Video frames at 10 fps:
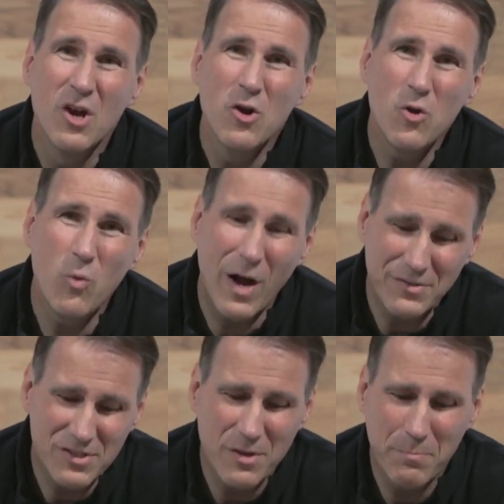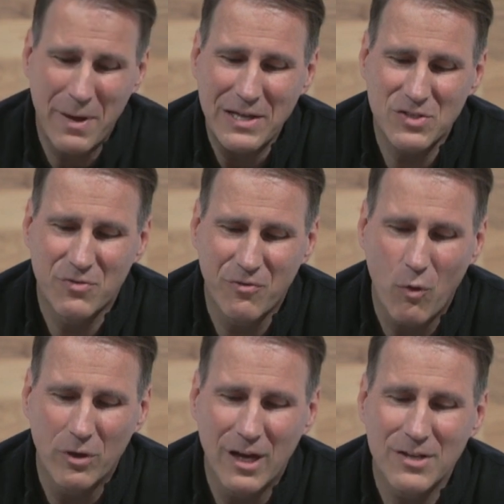who wants the best
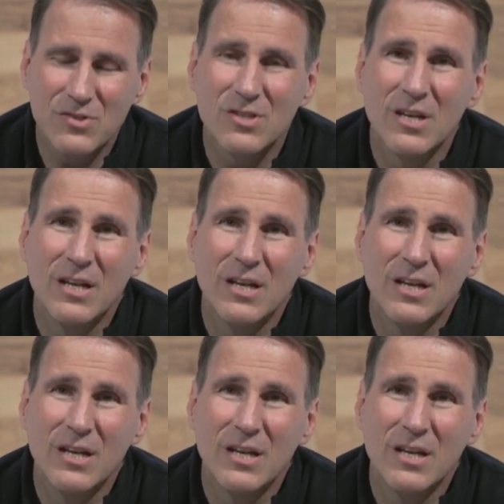for us.